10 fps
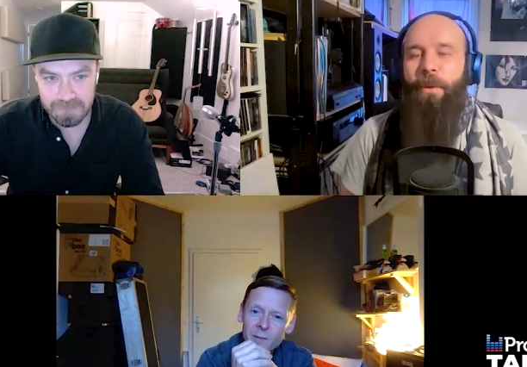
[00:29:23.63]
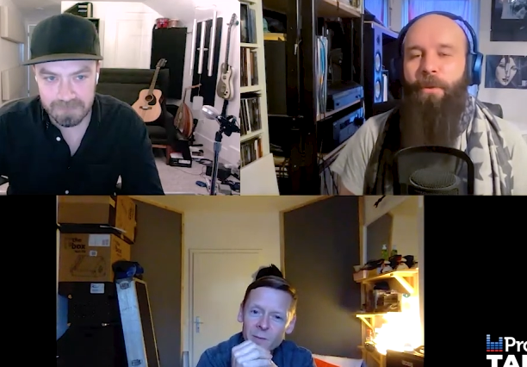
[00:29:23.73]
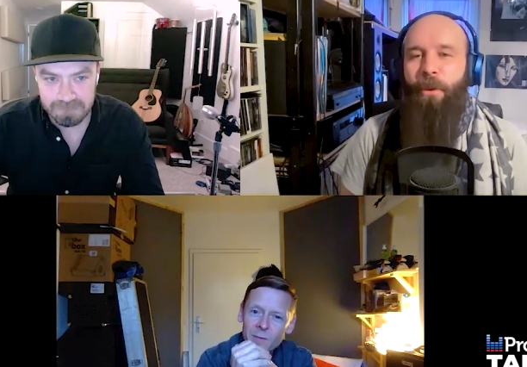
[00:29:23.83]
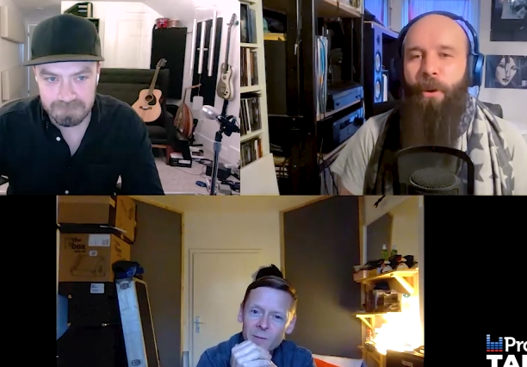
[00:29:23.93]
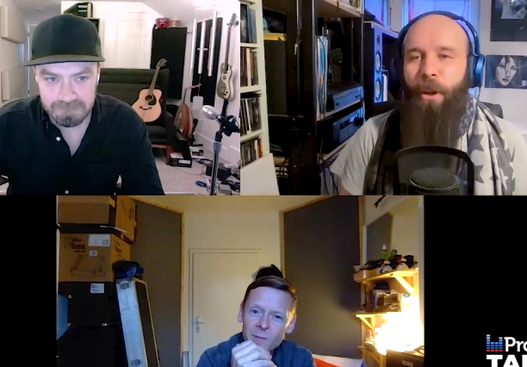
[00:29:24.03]

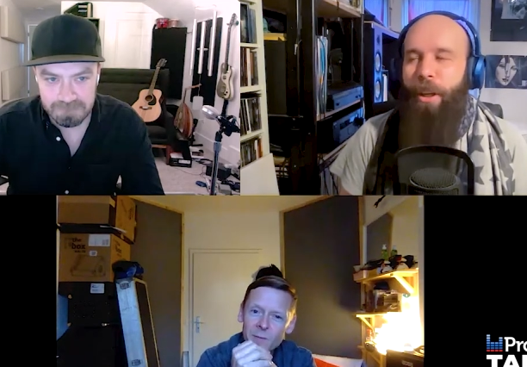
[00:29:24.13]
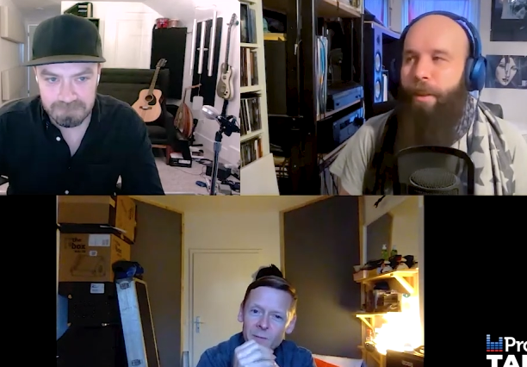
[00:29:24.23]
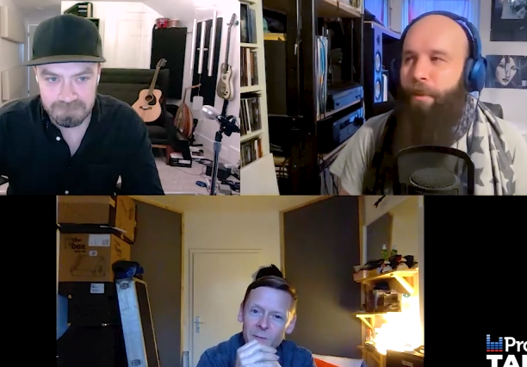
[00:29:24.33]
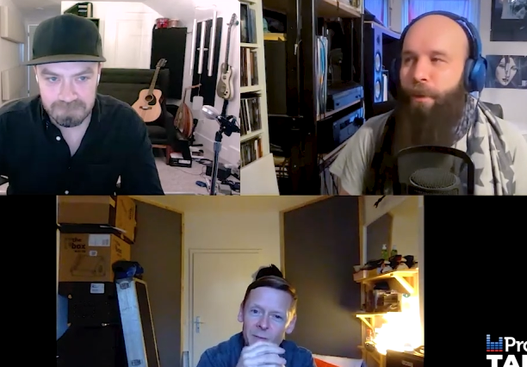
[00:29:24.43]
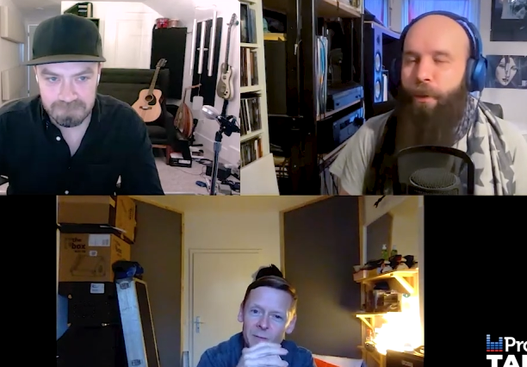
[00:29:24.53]

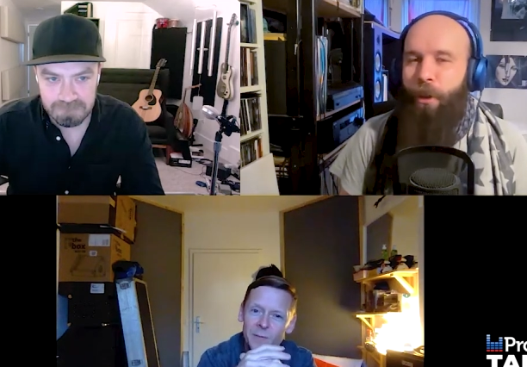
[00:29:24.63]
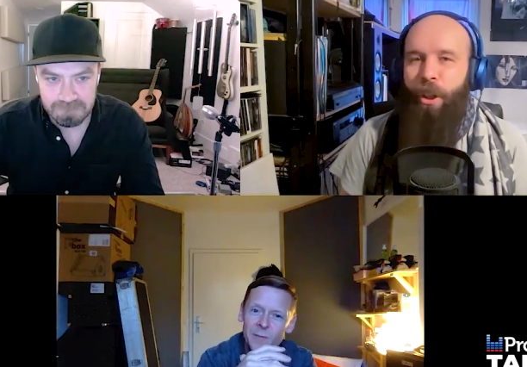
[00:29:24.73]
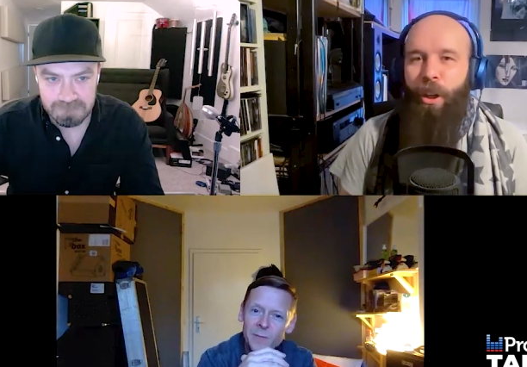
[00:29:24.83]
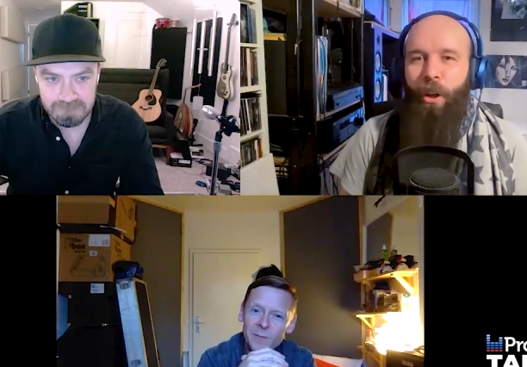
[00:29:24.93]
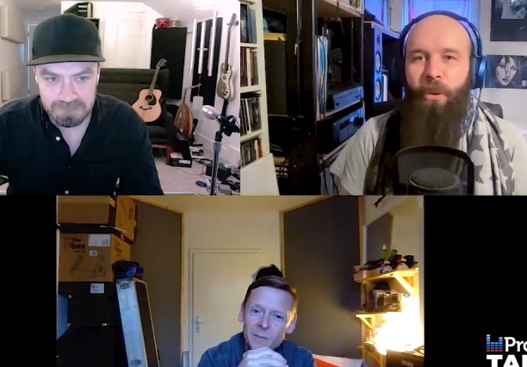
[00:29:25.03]
Speaker 1: before
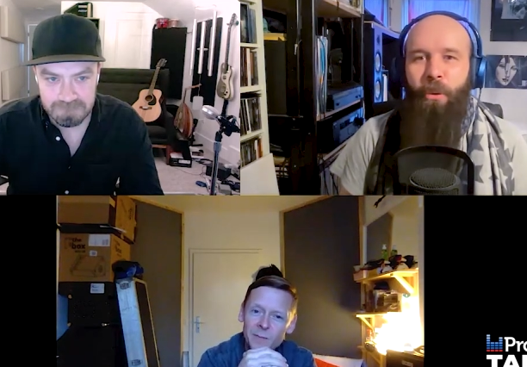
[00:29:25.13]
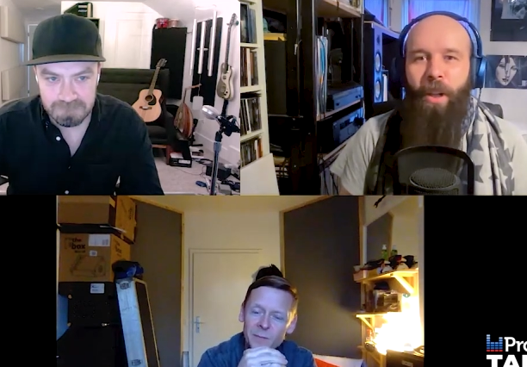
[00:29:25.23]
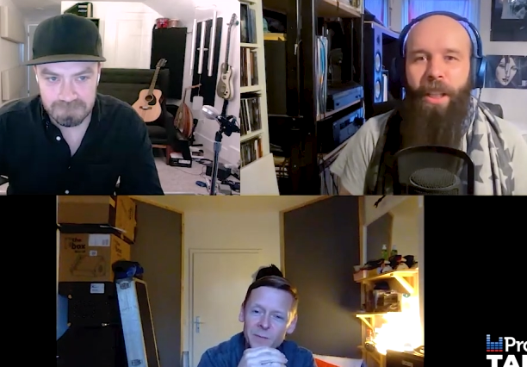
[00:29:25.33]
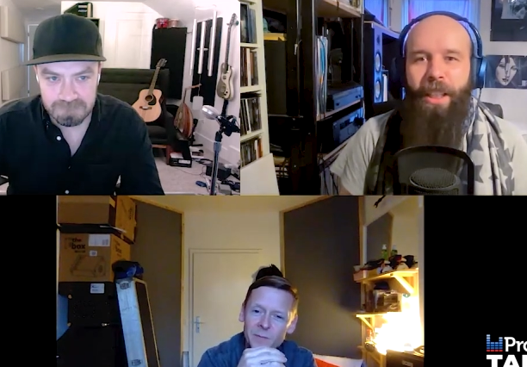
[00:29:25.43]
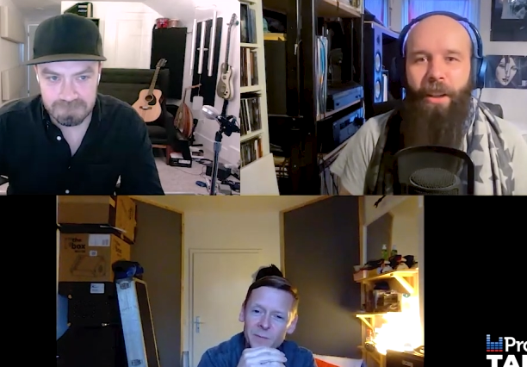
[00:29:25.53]
before Clone
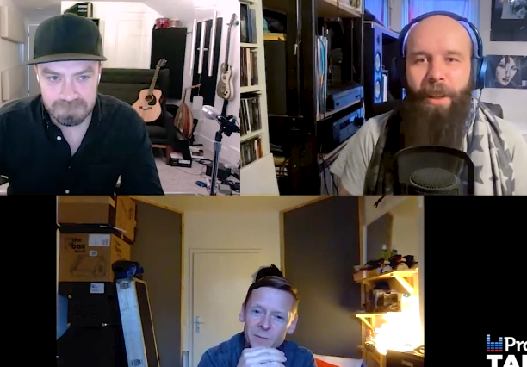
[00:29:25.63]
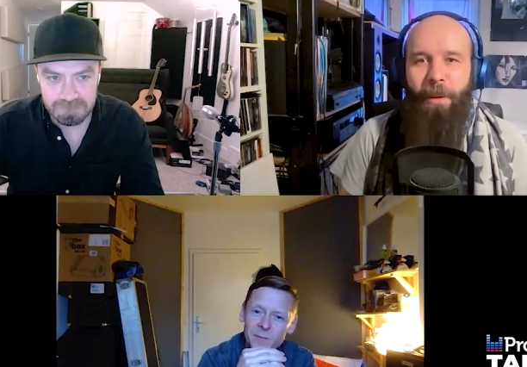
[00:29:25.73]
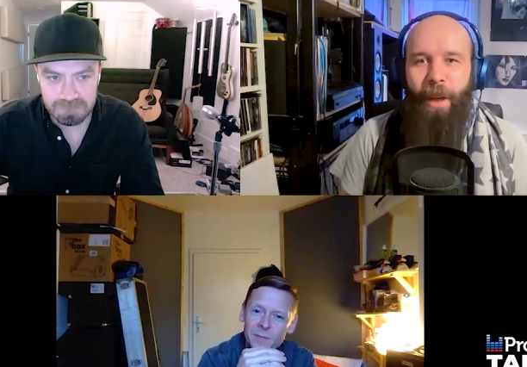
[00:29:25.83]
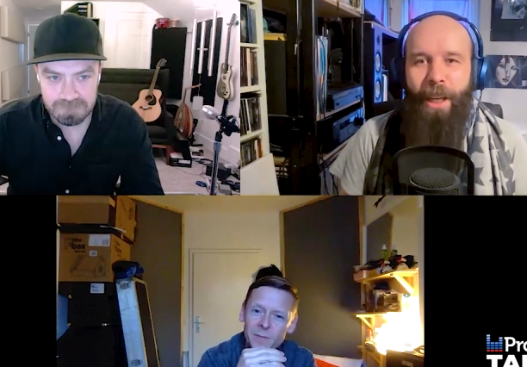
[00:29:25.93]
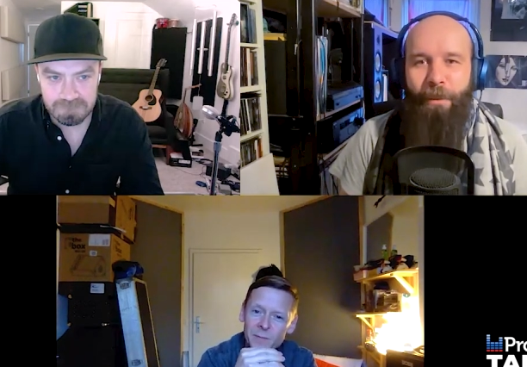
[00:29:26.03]
really got
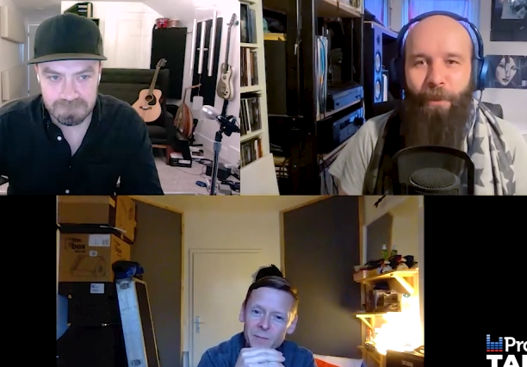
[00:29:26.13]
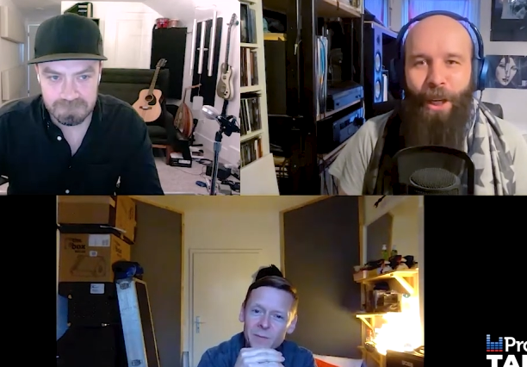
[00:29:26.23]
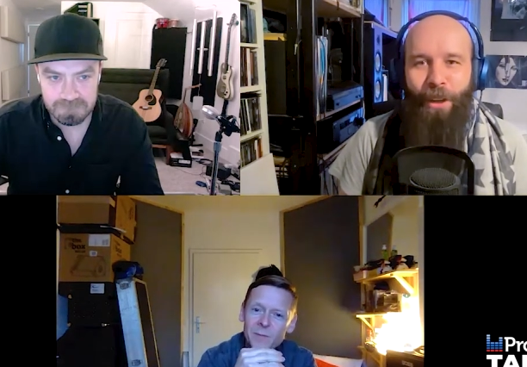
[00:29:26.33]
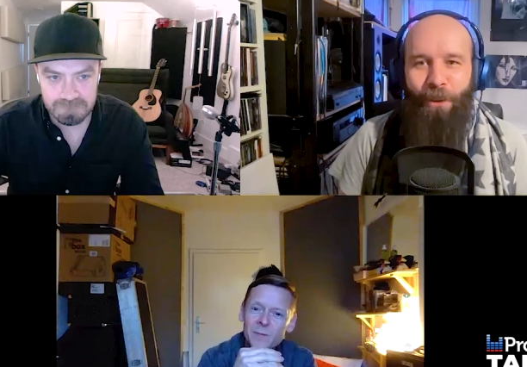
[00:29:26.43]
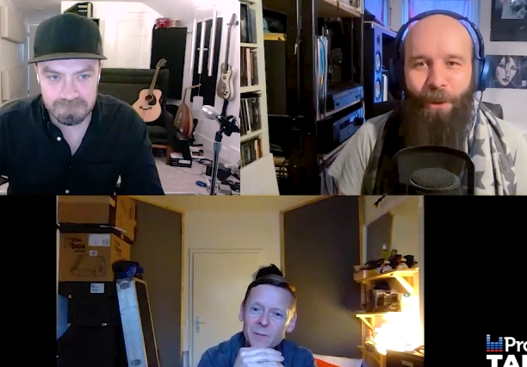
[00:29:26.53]
their break,
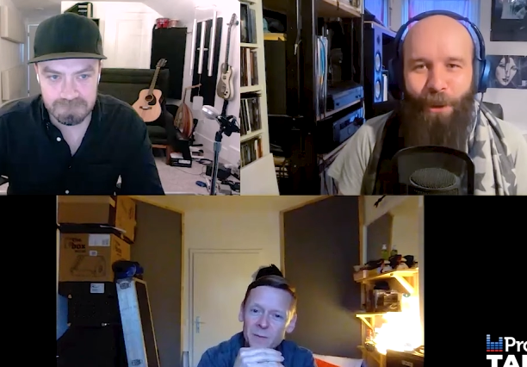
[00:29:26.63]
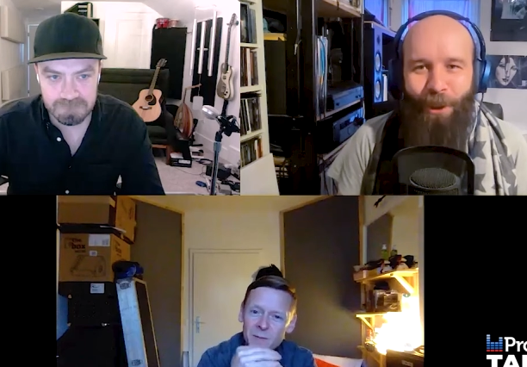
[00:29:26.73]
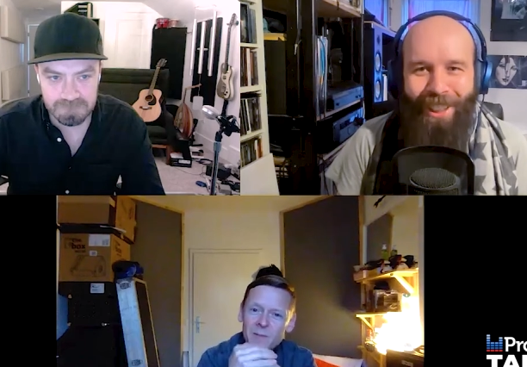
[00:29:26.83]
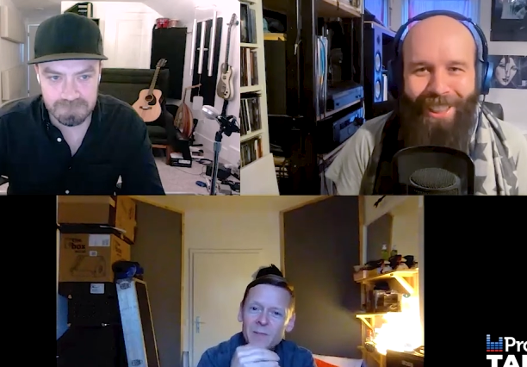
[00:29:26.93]
breakthrough.